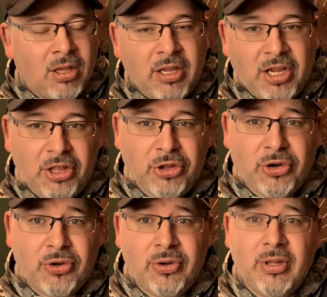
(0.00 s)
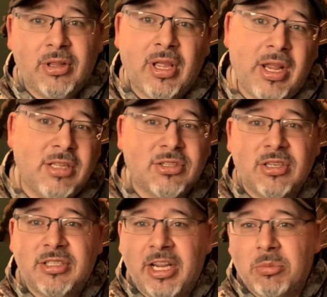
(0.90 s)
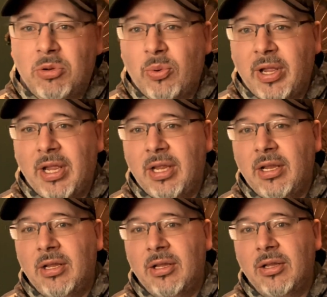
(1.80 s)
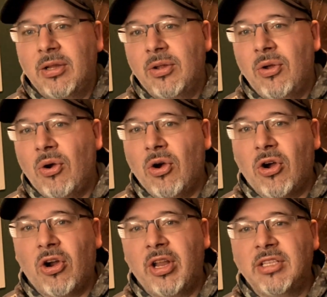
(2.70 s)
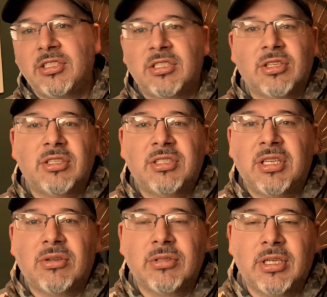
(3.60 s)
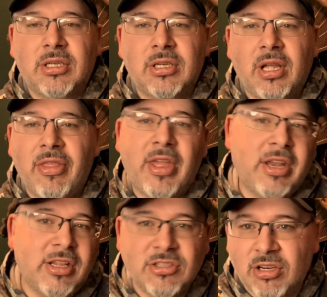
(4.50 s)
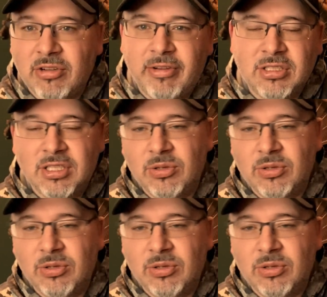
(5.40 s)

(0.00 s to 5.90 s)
Either the hen is gonna take him away, or he's just gonna sit out there, and then he's gonna eventually